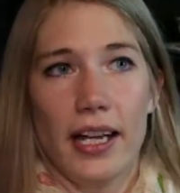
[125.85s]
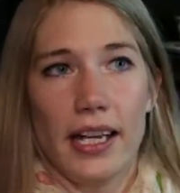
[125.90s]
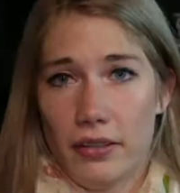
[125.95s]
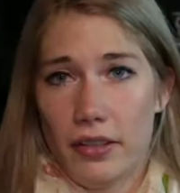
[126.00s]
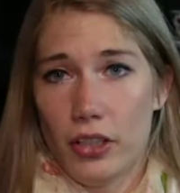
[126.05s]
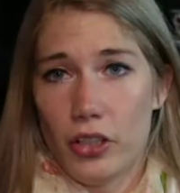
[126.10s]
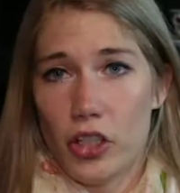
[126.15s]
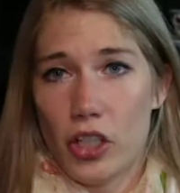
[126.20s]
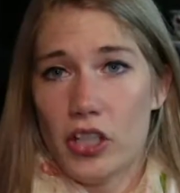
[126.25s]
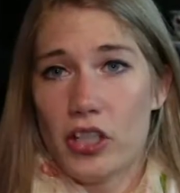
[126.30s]

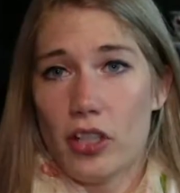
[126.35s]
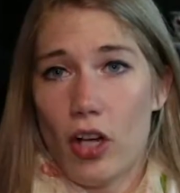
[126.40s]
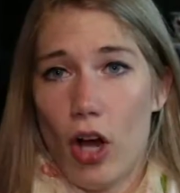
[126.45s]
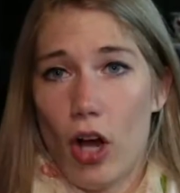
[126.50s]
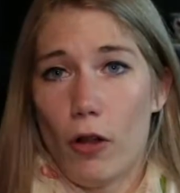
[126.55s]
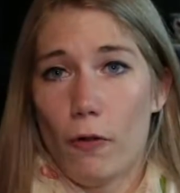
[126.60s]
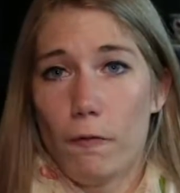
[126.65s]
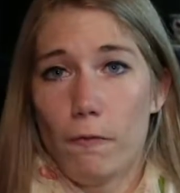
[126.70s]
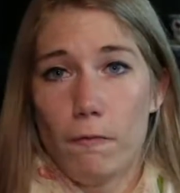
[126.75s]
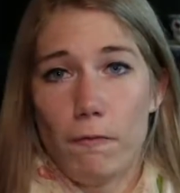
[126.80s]
They're just
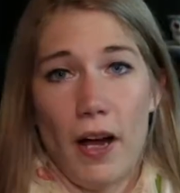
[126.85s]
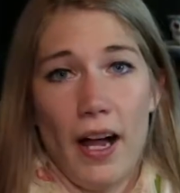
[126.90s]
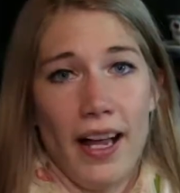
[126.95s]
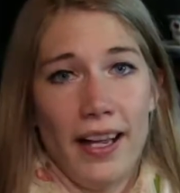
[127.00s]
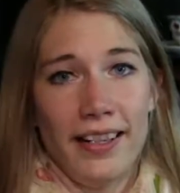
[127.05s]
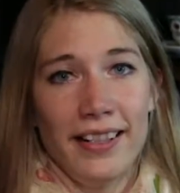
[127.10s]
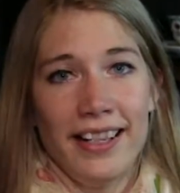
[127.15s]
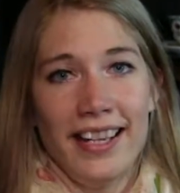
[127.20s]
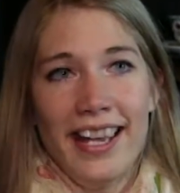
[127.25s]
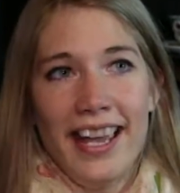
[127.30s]
all
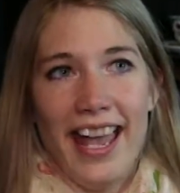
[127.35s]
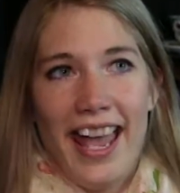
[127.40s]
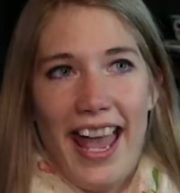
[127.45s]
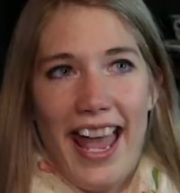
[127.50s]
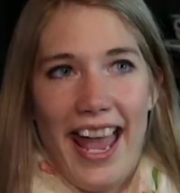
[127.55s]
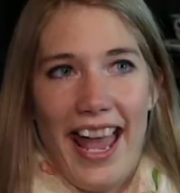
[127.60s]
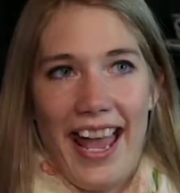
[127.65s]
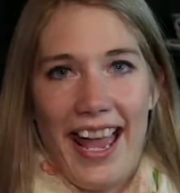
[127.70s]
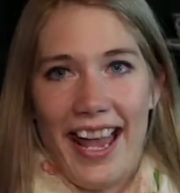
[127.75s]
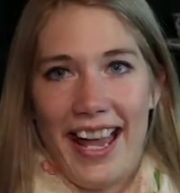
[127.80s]
fun
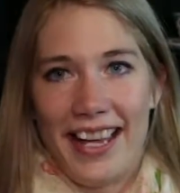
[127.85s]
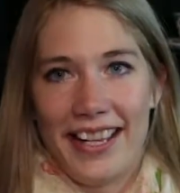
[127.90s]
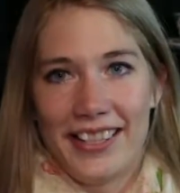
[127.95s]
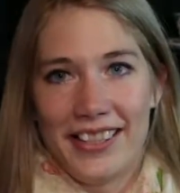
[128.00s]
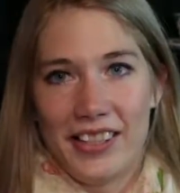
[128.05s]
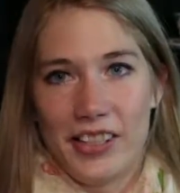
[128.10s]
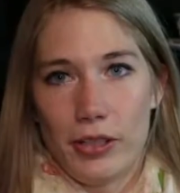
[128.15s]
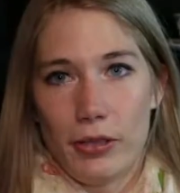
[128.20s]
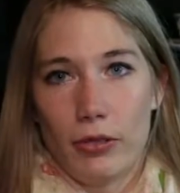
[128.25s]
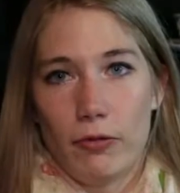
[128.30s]

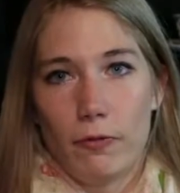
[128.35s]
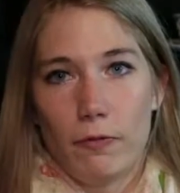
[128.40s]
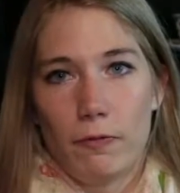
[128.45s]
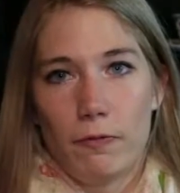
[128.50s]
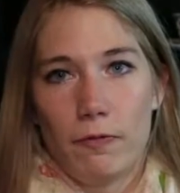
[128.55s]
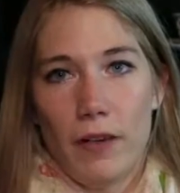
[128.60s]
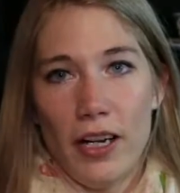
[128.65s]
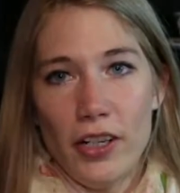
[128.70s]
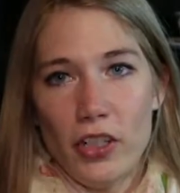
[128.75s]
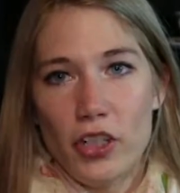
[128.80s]
and
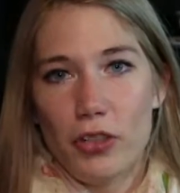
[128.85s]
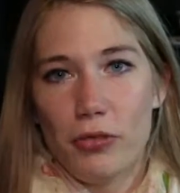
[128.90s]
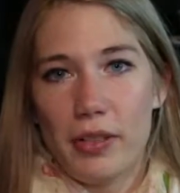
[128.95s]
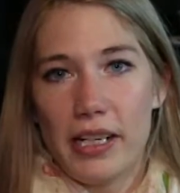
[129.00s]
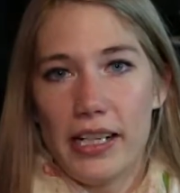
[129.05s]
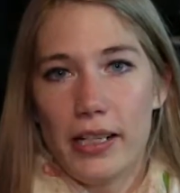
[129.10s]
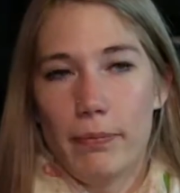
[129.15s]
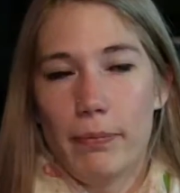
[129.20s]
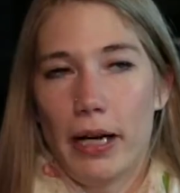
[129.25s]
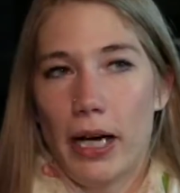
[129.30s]
fun to
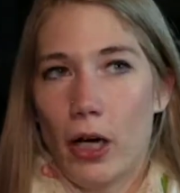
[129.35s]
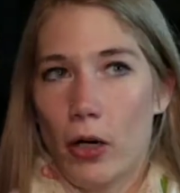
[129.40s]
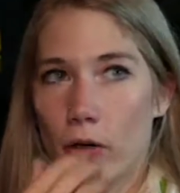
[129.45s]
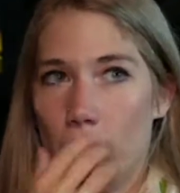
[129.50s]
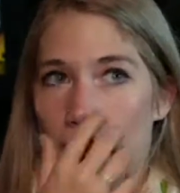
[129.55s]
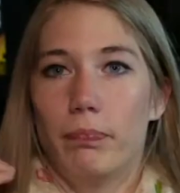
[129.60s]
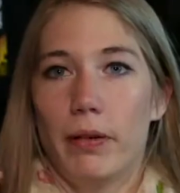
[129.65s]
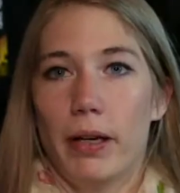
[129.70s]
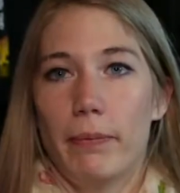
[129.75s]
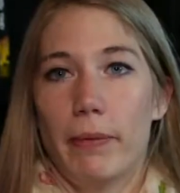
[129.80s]
read
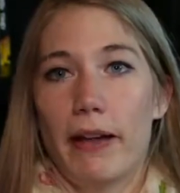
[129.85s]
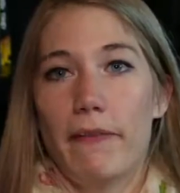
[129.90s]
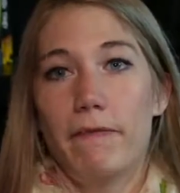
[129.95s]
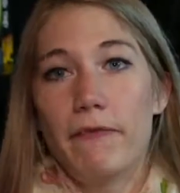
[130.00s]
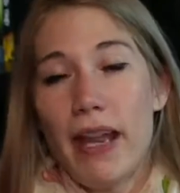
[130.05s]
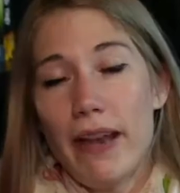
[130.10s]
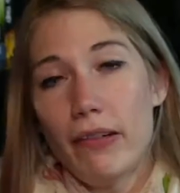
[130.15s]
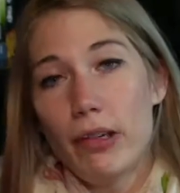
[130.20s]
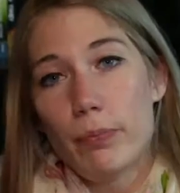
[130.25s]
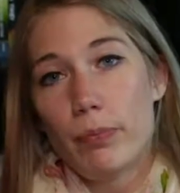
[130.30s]
about. But my
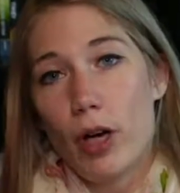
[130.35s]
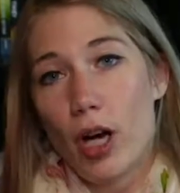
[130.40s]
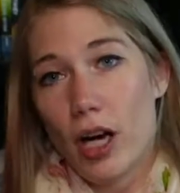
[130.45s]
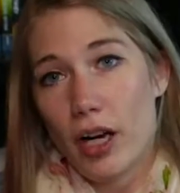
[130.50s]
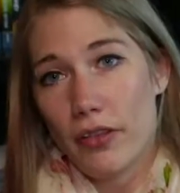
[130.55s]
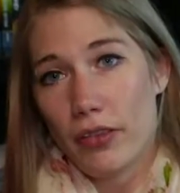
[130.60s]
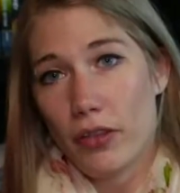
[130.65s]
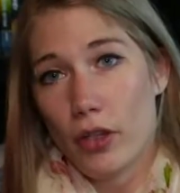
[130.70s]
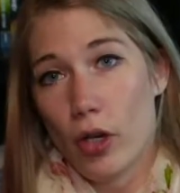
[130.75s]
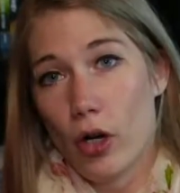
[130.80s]
favorite
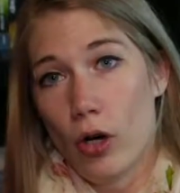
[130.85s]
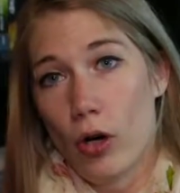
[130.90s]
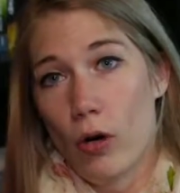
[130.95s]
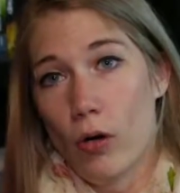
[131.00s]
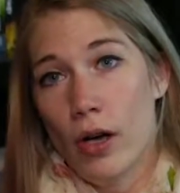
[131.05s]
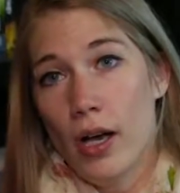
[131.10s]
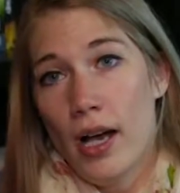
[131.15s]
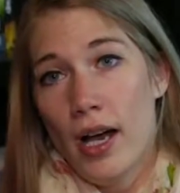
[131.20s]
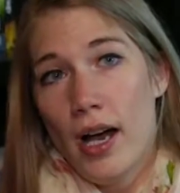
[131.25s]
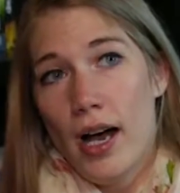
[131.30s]
part
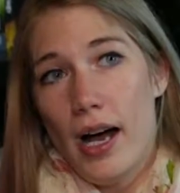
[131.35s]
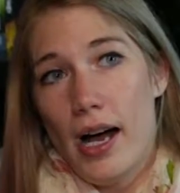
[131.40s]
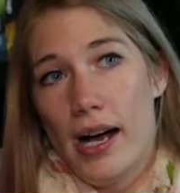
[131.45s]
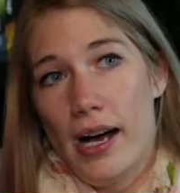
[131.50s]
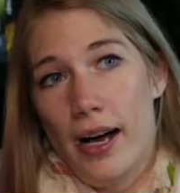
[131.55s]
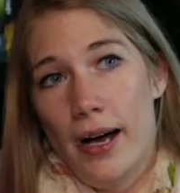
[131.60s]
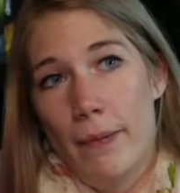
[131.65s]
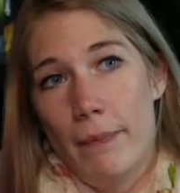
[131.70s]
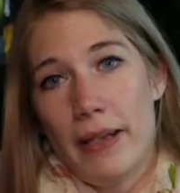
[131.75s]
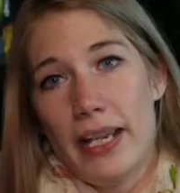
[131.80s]
though
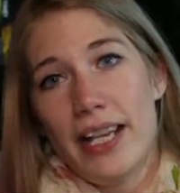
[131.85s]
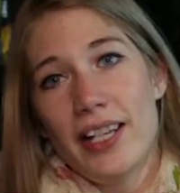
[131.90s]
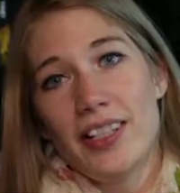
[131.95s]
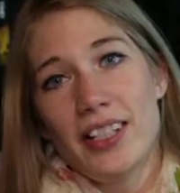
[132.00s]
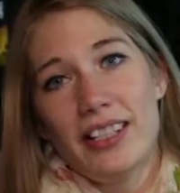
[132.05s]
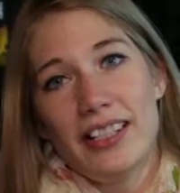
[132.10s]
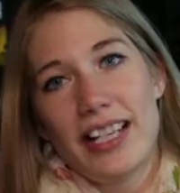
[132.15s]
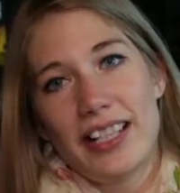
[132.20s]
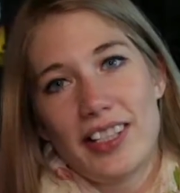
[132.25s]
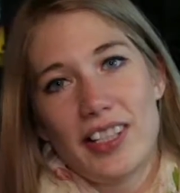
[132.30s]
um,
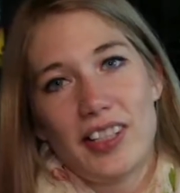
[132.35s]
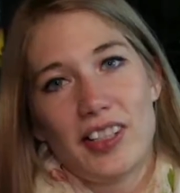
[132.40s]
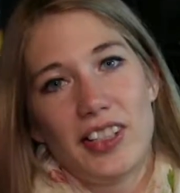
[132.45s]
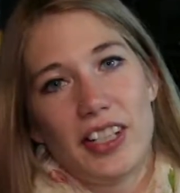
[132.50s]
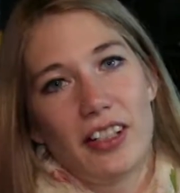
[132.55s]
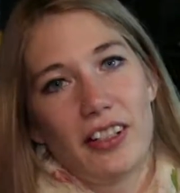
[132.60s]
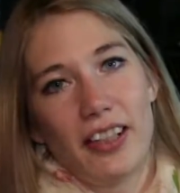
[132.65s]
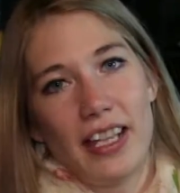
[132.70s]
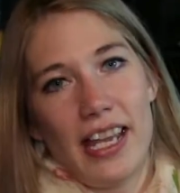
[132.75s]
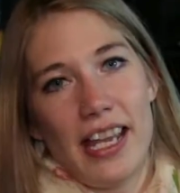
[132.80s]
isn't
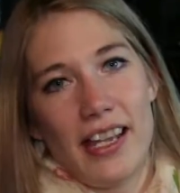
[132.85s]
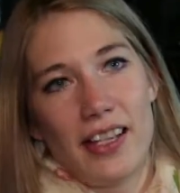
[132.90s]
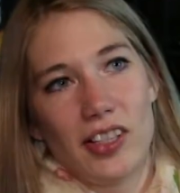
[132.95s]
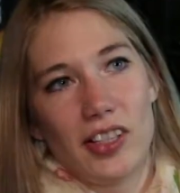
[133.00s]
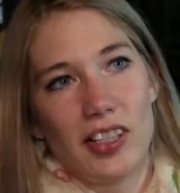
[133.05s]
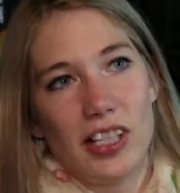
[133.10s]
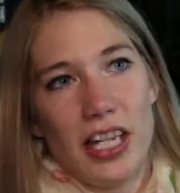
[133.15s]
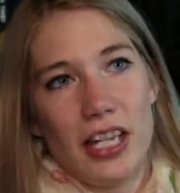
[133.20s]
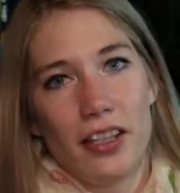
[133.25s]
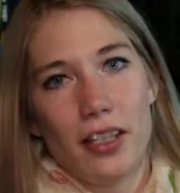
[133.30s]
necessarily
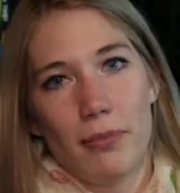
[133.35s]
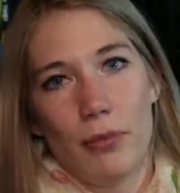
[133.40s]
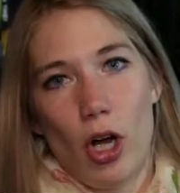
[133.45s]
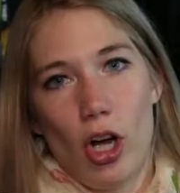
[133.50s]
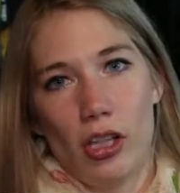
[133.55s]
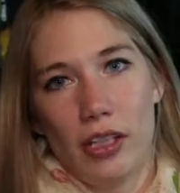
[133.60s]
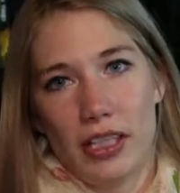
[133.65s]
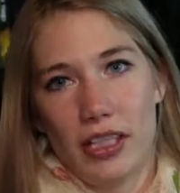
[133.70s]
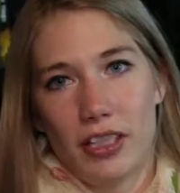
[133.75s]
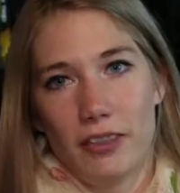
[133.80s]
seeing them
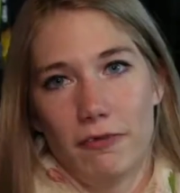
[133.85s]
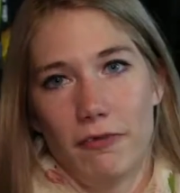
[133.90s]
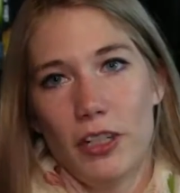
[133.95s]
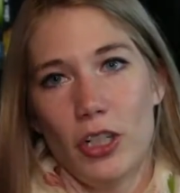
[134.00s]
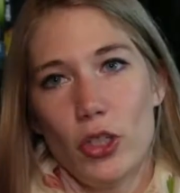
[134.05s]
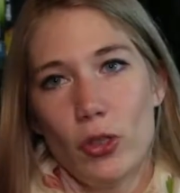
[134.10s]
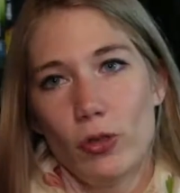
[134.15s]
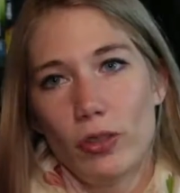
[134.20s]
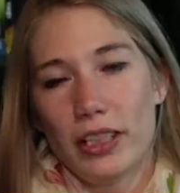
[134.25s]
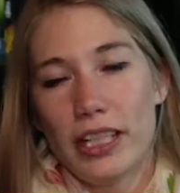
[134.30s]
all
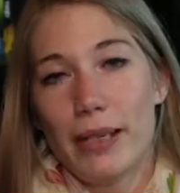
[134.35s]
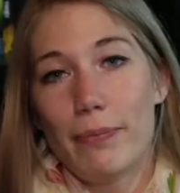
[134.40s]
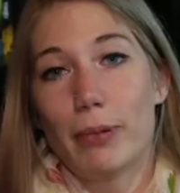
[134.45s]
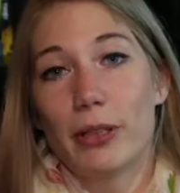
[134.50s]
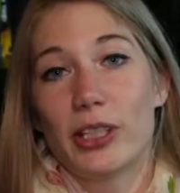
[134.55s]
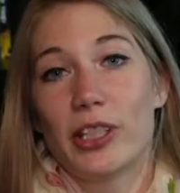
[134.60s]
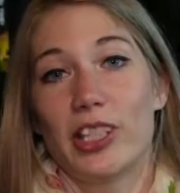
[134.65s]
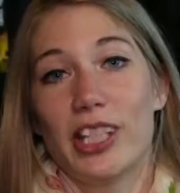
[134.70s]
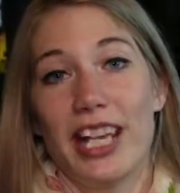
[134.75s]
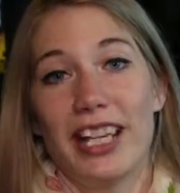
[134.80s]
individually,
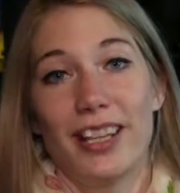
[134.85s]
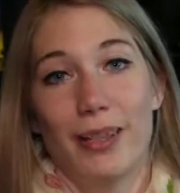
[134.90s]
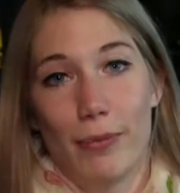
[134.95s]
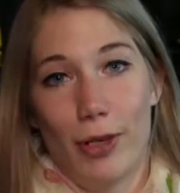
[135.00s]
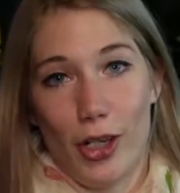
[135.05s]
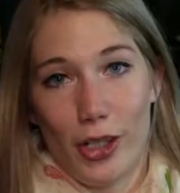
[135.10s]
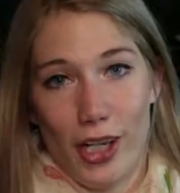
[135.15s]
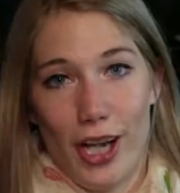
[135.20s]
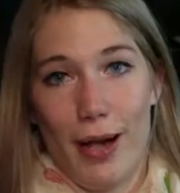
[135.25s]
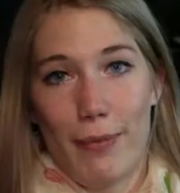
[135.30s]
but seeing them
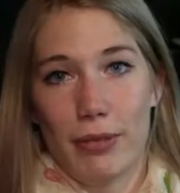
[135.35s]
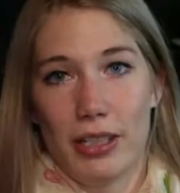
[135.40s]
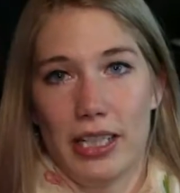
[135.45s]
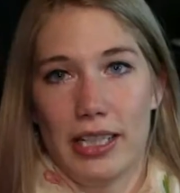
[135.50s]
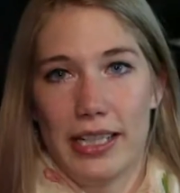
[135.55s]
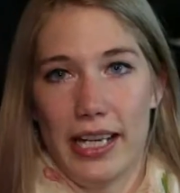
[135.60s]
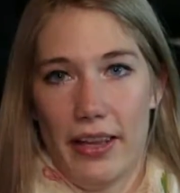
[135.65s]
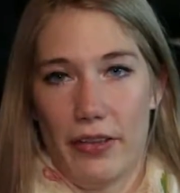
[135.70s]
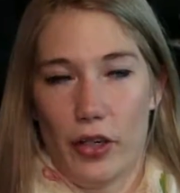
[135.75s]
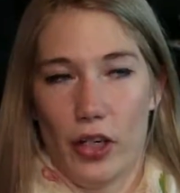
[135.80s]
all come
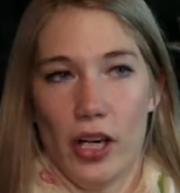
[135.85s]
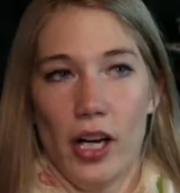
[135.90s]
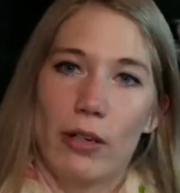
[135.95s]
together.